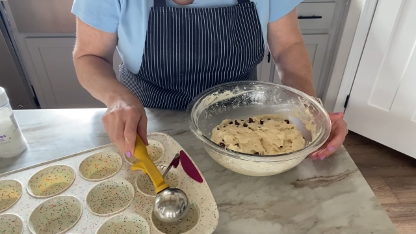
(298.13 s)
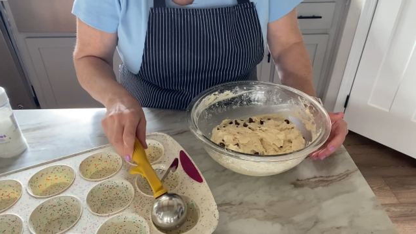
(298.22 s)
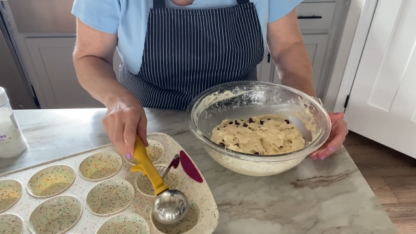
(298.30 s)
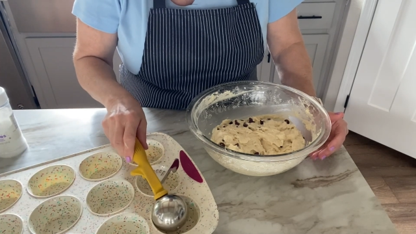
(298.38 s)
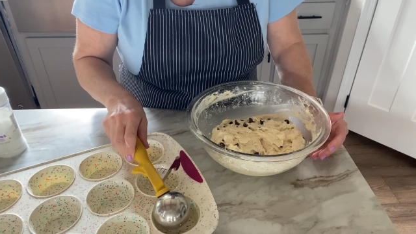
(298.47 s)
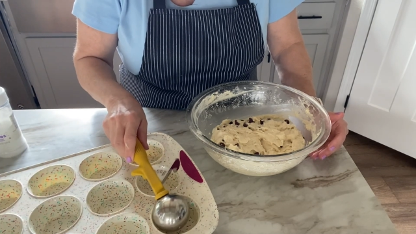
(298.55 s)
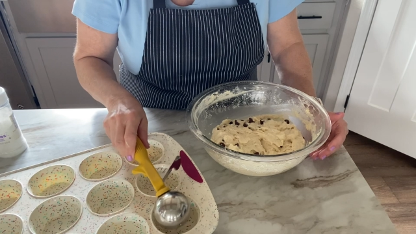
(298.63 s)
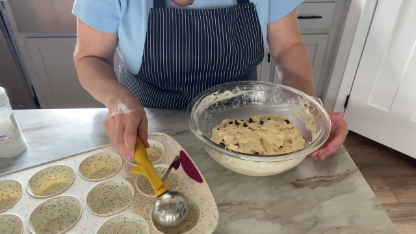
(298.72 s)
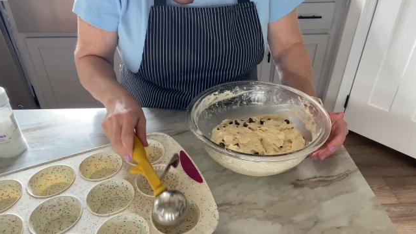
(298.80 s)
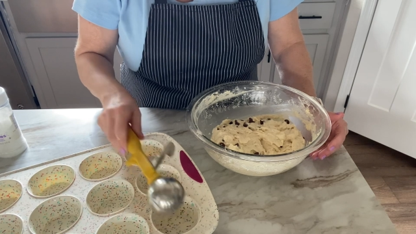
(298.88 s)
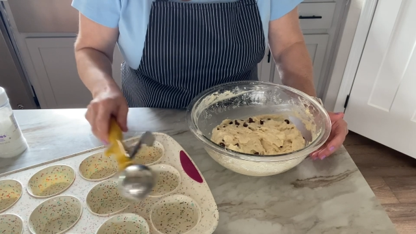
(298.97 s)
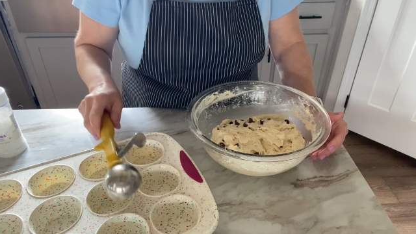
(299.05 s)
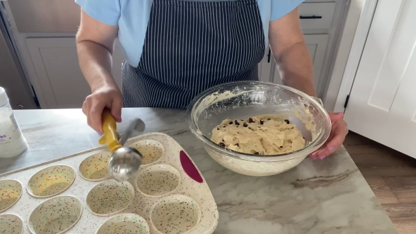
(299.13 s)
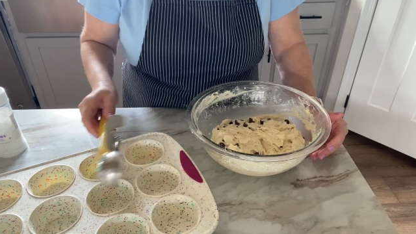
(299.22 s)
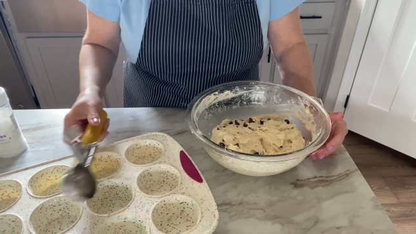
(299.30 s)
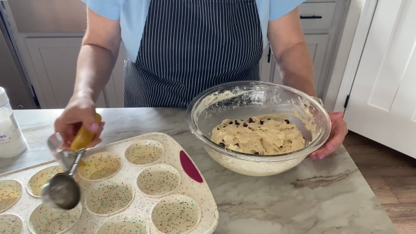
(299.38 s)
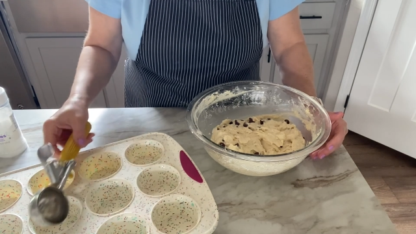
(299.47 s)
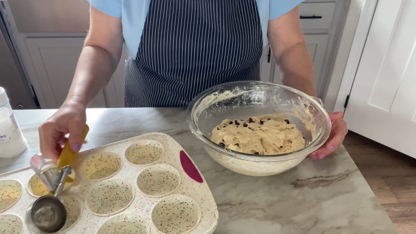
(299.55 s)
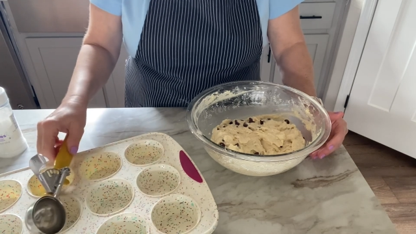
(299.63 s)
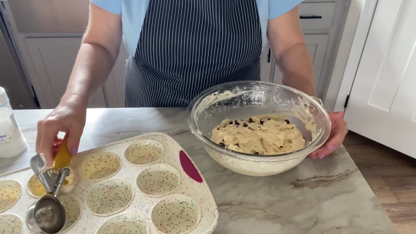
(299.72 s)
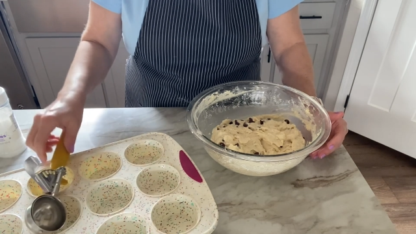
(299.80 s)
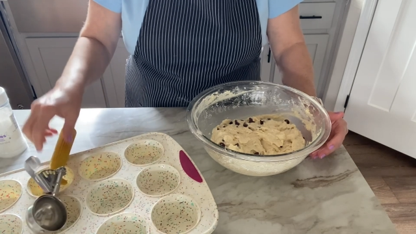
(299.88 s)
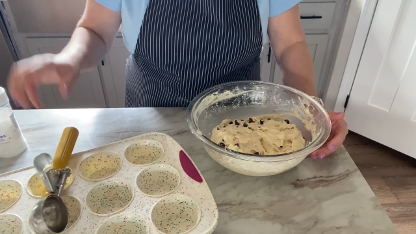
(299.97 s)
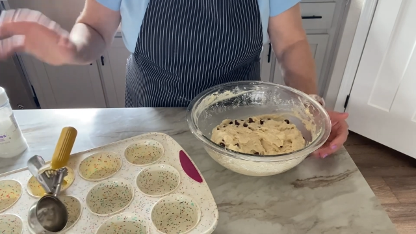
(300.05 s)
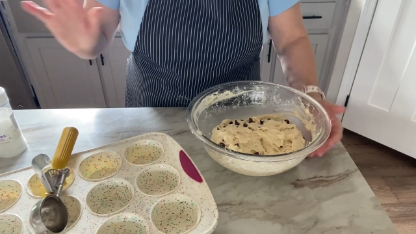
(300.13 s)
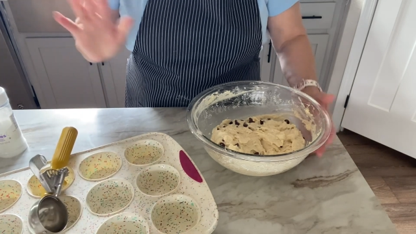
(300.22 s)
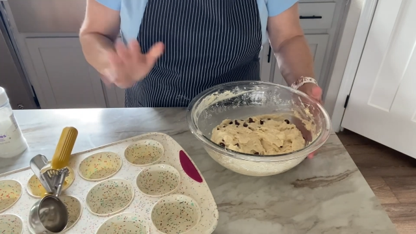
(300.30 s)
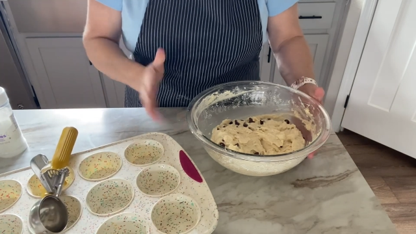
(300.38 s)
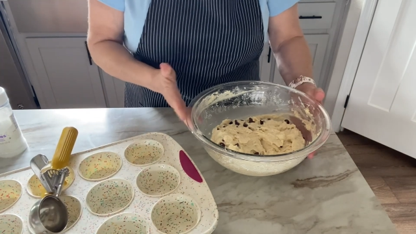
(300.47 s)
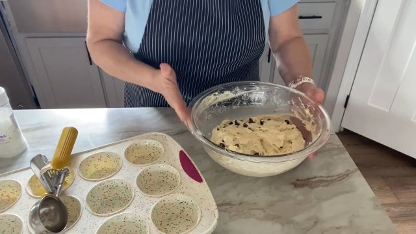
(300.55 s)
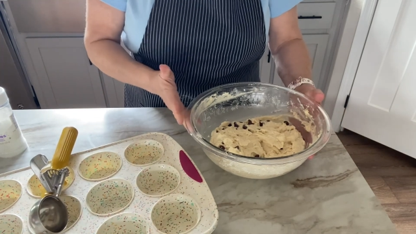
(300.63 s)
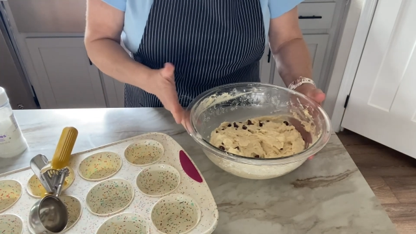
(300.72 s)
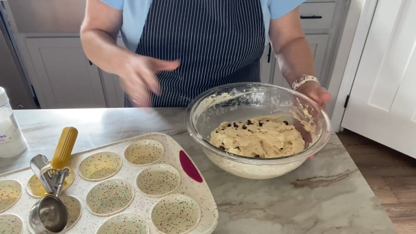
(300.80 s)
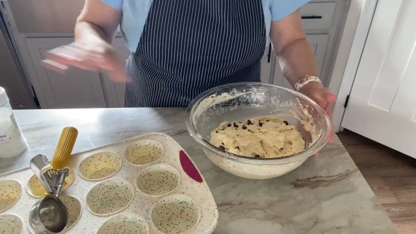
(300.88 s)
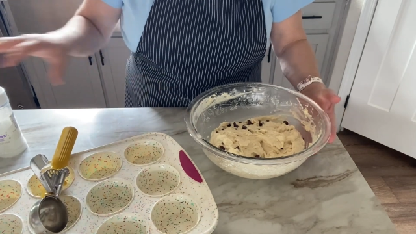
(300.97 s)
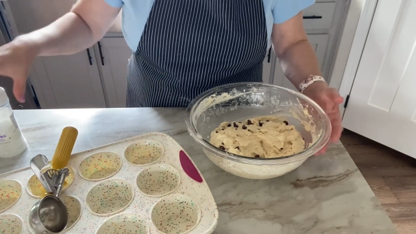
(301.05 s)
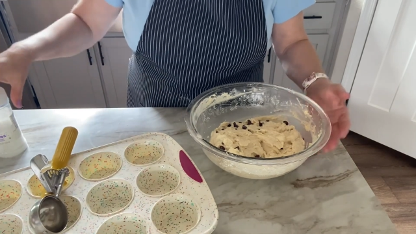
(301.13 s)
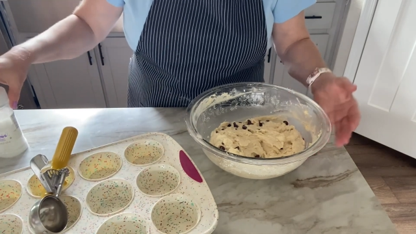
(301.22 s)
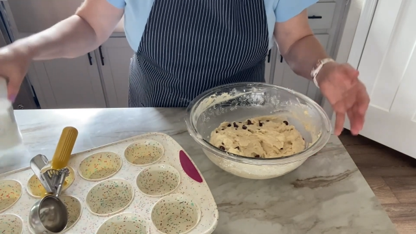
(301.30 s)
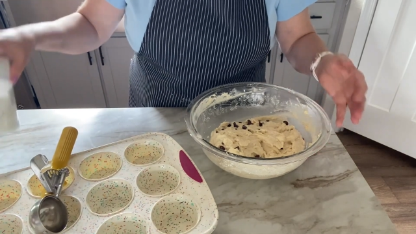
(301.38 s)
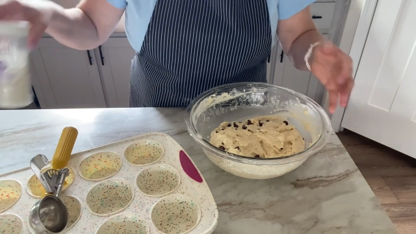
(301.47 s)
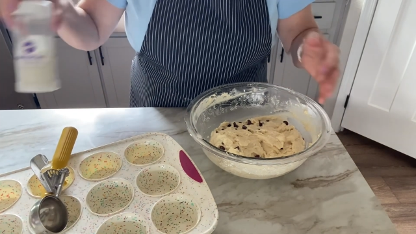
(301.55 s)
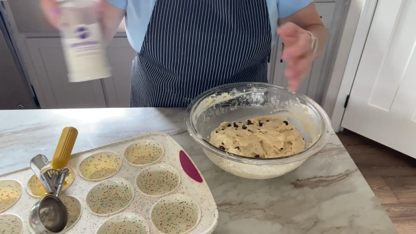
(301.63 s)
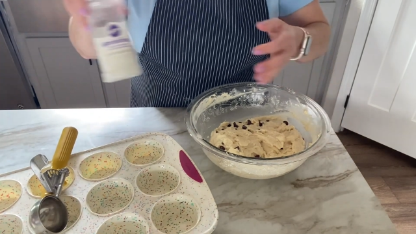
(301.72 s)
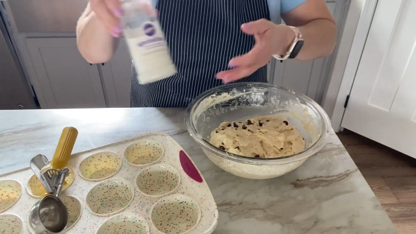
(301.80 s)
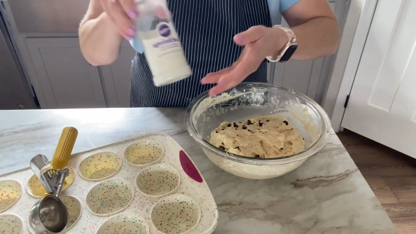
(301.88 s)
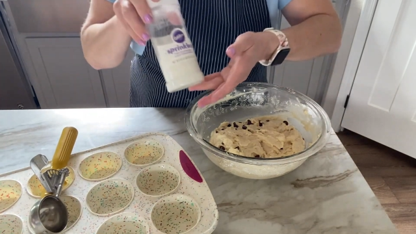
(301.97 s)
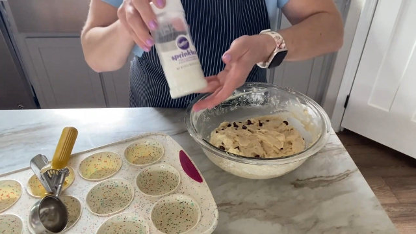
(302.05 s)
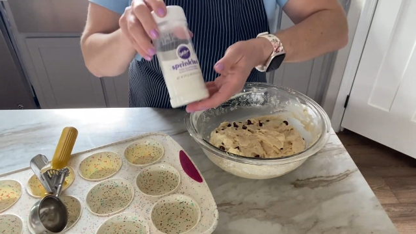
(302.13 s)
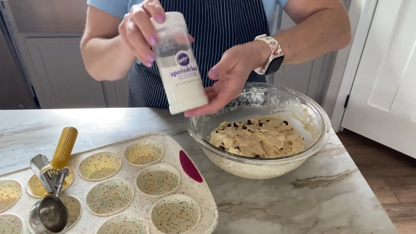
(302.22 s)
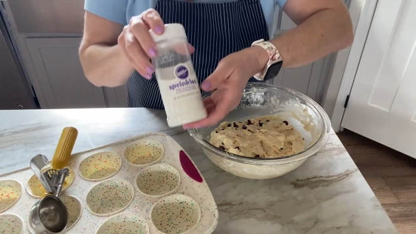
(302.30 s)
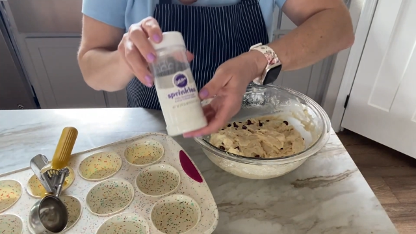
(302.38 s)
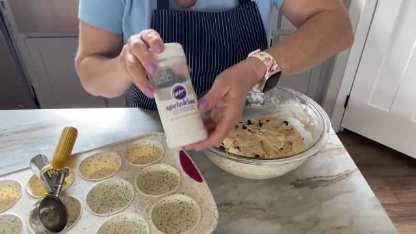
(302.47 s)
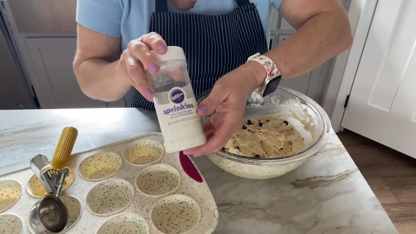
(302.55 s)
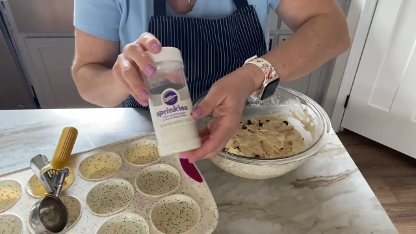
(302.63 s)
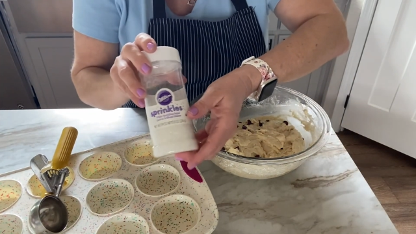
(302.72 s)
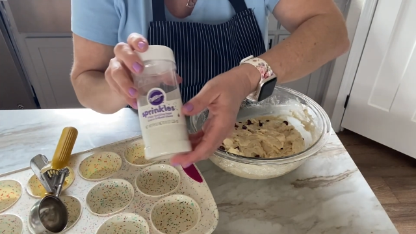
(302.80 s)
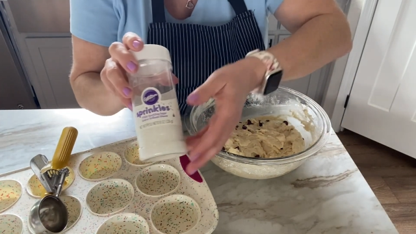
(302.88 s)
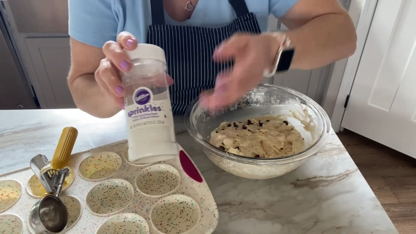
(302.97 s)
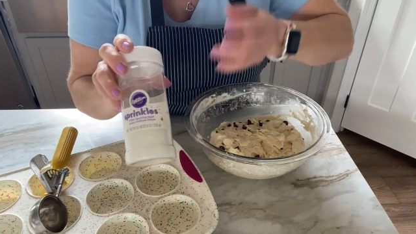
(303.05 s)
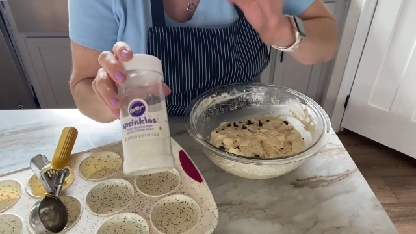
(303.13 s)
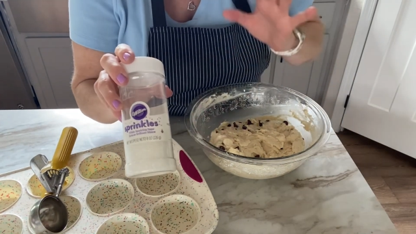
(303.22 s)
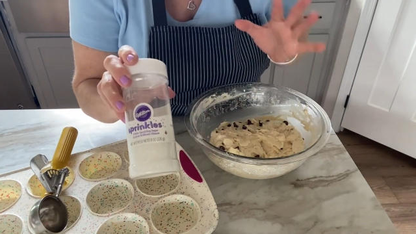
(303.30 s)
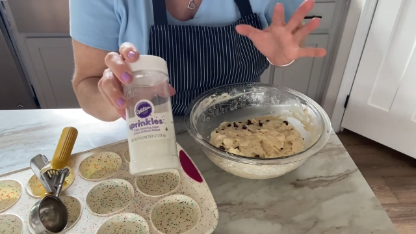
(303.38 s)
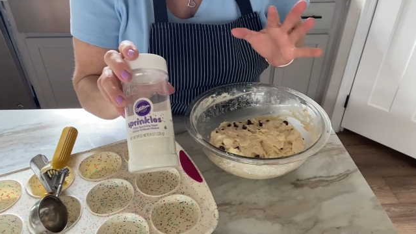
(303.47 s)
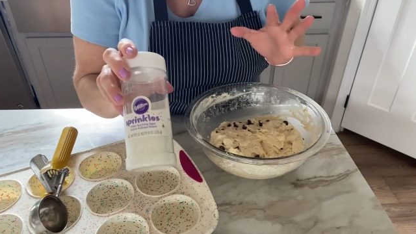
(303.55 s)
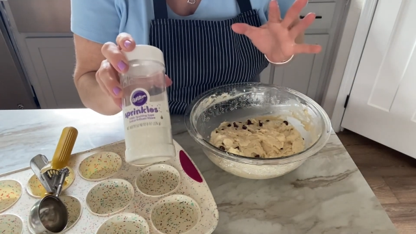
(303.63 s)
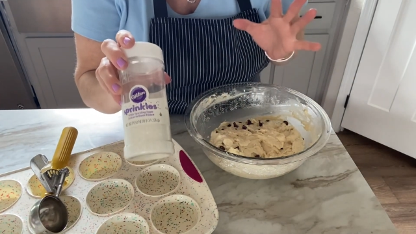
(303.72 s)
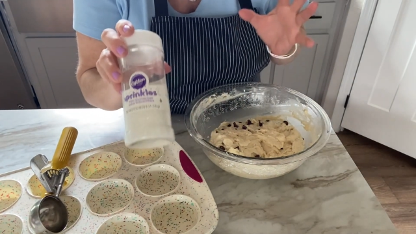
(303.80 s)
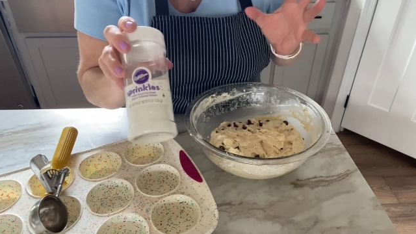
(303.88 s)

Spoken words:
Nobody's mouth can be seen.